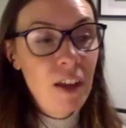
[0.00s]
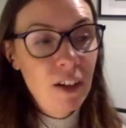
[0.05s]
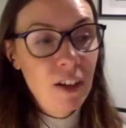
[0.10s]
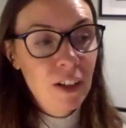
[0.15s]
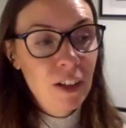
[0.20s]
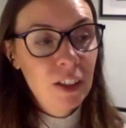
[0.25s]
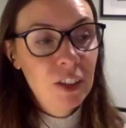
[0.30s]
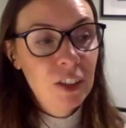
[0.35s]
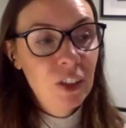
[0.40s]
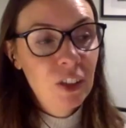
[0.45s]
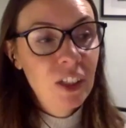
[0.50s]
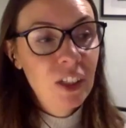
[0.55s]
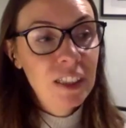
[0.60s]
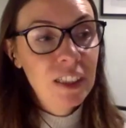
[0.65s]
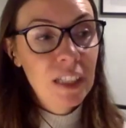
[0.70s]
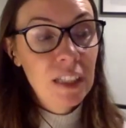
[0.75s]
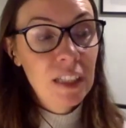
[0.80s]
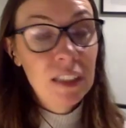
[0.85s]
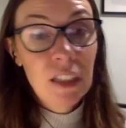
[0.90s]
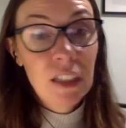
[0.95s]
in our studies
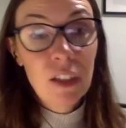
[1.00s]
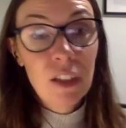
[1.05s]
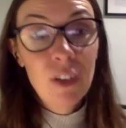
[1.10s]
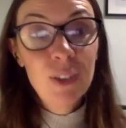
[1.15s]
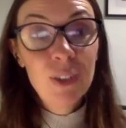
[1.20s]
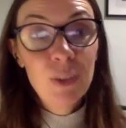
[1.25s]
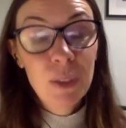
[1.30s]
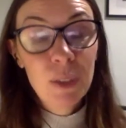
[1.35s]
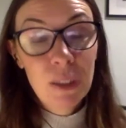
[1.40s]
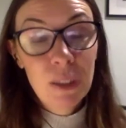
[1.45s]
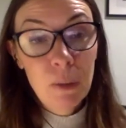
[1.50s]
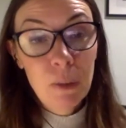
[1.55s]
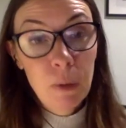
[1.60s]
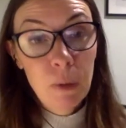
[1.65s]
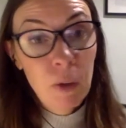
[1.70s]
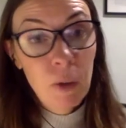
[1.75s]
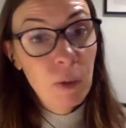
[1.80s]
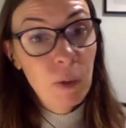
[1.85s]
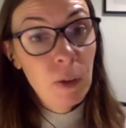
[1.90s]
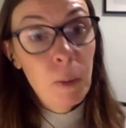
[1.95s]
is that those were
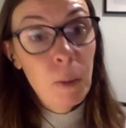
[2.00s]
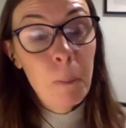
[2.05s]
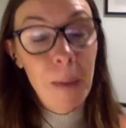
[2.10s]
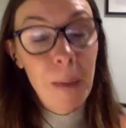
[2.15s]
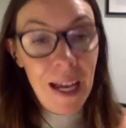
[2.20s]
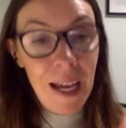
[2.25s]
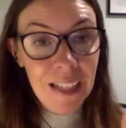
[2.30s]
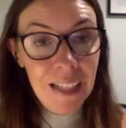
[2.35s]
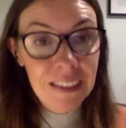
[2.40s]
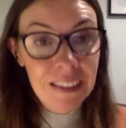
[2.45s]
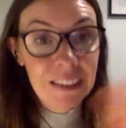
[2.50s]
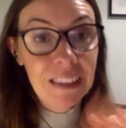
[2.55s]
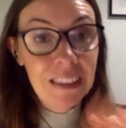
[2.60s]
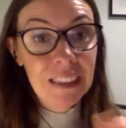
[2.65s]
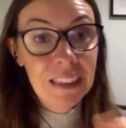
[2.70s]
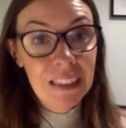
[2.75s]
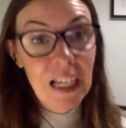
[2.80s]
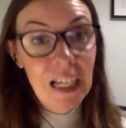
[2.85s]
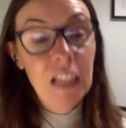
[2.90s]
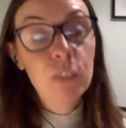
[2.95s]
who were the best
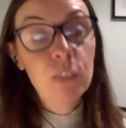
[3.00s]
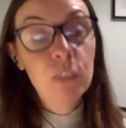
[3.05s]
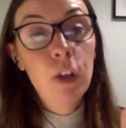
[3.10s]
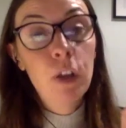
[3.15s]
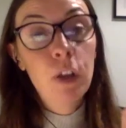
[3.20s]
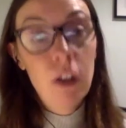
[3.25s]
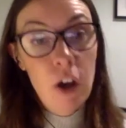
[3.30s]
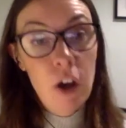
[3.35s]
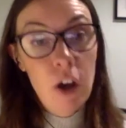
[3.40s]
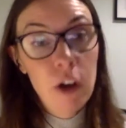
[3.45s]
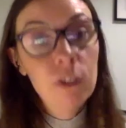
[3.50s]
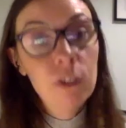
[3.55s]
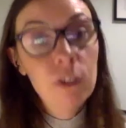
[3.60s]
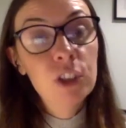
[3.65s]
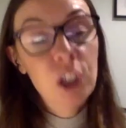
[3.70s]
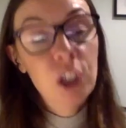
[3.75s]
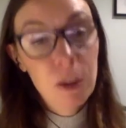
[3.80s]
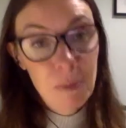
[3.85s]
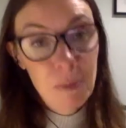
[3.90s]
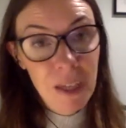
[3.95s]
successful
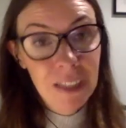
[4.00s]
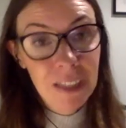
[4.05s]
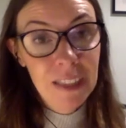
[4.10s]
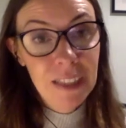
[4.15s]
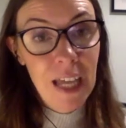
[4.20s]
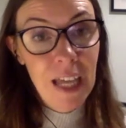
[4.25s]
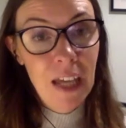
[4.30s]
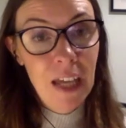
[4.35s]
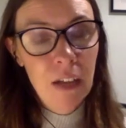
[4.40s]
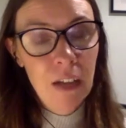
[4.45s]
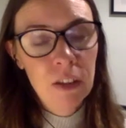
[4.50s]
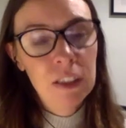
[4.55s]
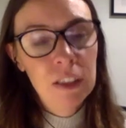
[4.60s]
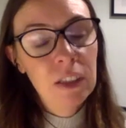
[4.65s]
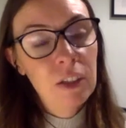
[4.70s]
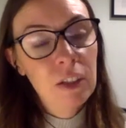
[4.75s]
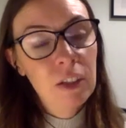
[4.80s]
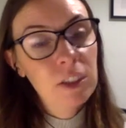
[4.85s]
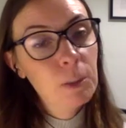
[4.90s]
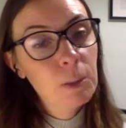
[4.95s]
long-term maintainers. So
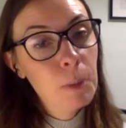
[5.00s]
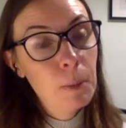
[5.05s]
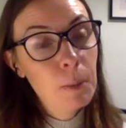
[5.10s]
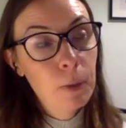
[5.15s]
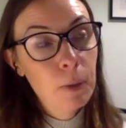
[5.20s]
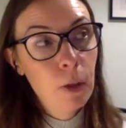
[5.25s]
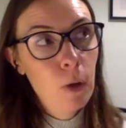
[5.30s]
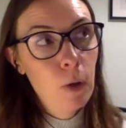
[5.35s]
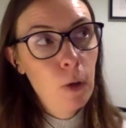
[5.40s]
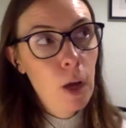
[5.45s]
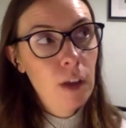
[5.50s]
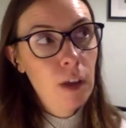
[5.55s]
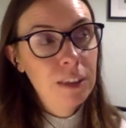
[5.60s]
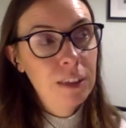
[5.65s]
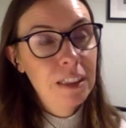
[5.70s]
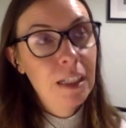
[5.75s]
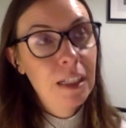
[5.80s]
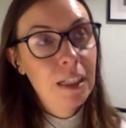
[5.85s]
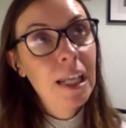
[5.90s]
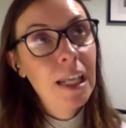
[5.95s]
those are people who lost a
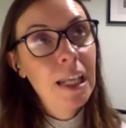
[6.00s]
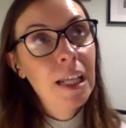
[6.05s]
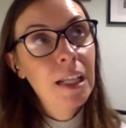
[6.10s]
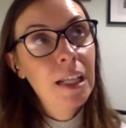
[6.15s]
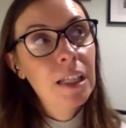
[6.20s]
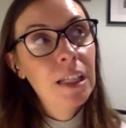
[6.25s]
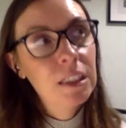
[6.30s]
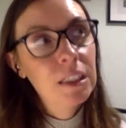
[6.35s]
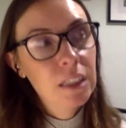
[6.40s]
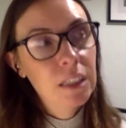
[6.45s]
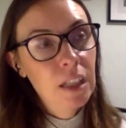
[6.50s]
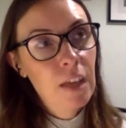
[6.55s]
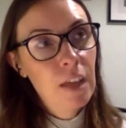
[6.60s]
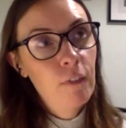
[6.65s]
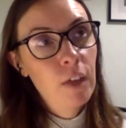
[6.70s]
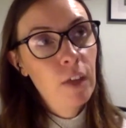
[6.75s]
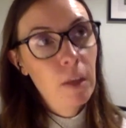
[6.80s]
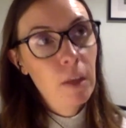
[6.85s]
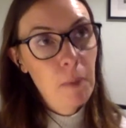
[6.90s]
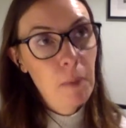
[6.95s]
clinically
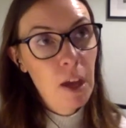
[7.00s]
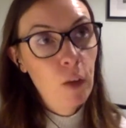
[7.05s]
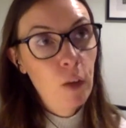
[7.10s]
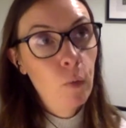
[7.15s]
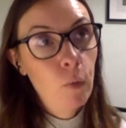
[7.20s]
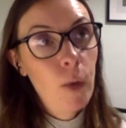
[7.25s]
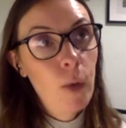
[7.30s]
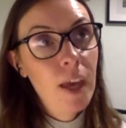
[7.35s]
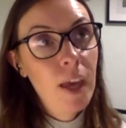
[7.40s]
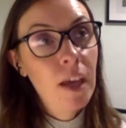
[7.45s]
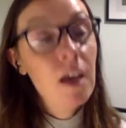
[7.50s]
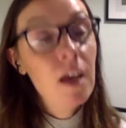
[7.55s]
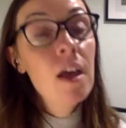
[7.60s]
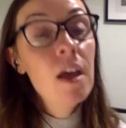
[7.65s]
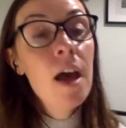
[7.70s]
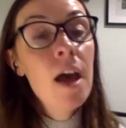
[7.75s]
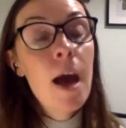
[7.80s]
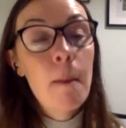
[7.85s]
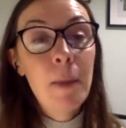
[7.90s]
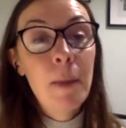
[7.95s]
significant amount of weight
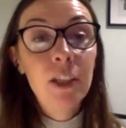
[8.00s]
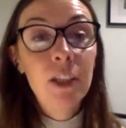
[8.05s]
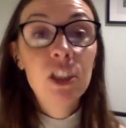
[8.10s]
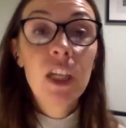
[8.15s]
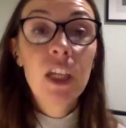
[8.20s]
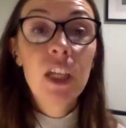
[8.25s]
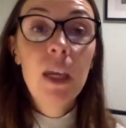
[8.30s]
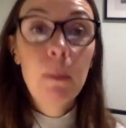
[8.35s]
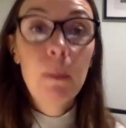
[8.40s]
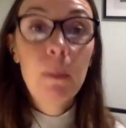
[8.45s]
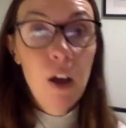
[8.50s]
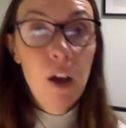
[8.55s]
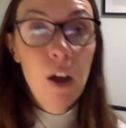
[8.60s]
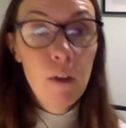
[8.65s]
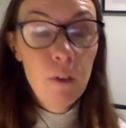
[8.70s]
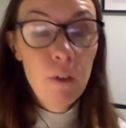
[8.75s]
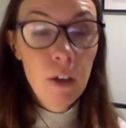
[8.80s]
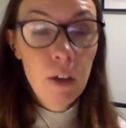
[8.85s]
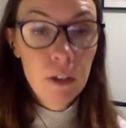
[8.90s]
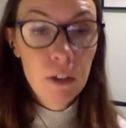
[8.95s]
and managed to keep it off
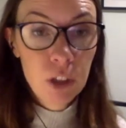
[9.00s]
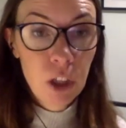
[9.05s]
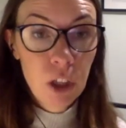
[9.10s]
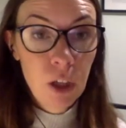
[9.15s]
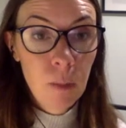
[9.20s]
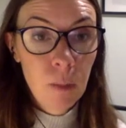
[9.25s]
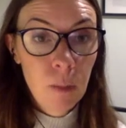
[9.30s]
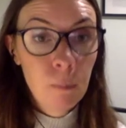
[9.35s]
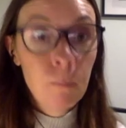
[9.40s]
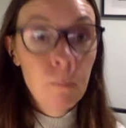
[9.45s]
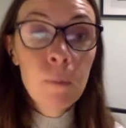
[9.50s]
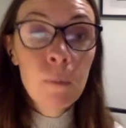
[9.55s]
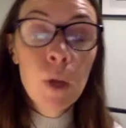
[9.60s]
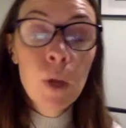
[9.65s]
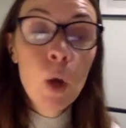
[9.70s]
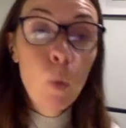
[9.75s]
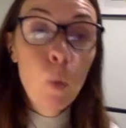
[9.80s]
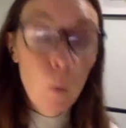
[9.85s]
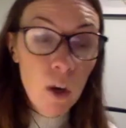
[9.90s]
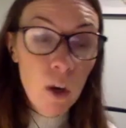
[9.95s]
long term,
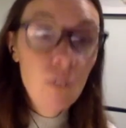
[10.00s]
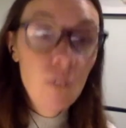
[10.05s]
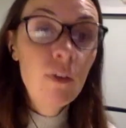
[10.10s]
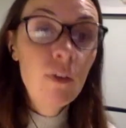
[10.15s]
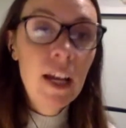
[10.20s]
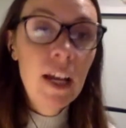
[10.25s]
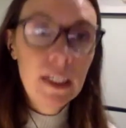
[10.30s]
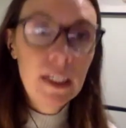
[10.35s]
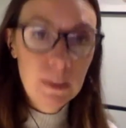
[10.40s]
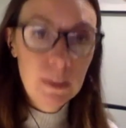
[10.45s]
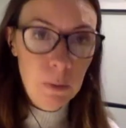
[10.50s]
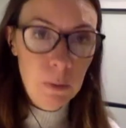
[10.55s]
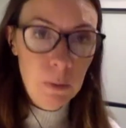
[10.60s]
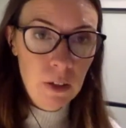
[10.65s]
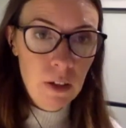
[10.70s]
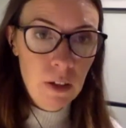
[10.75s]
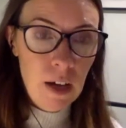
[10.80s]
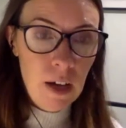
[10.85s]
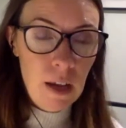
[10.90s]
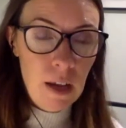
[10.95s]
were flexible in
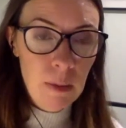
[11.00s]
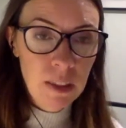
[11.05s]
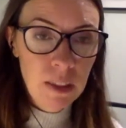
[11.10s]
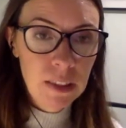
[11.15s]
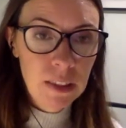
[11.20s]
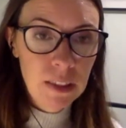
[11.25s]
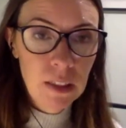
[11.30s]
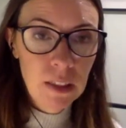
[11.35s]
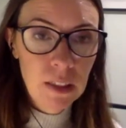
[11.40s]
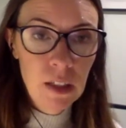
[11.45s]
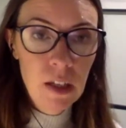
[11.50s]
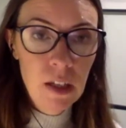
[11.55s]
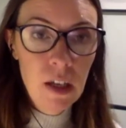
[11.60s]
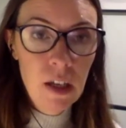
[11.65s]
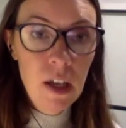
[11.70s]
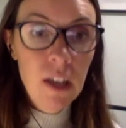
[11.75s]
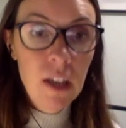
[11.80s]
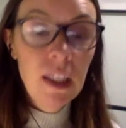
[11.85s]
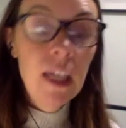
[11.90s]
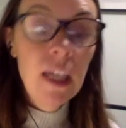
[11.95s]
their habits.
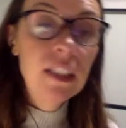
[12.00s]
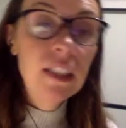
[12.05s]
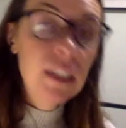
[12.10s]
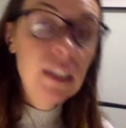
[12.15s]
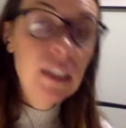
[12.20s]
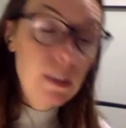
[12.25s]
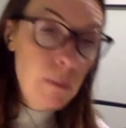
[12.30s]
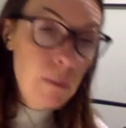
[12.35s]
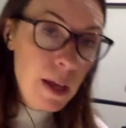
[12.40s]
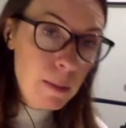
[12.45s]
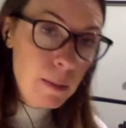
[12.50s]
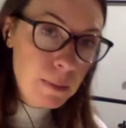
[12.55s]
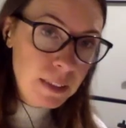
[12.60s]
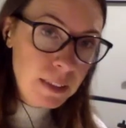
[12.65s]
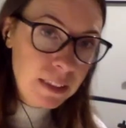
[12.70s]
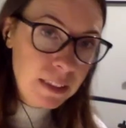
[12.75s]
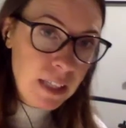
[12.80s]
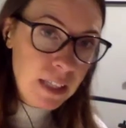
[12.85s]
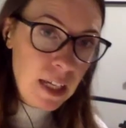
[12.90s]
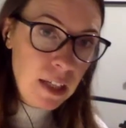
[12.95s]
They did make mm.
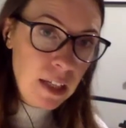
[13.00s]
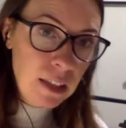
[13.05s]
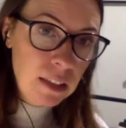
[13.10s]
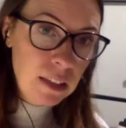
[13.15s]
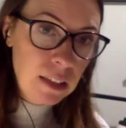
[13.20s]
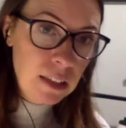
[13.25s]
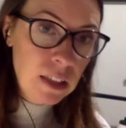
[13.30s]
mistakes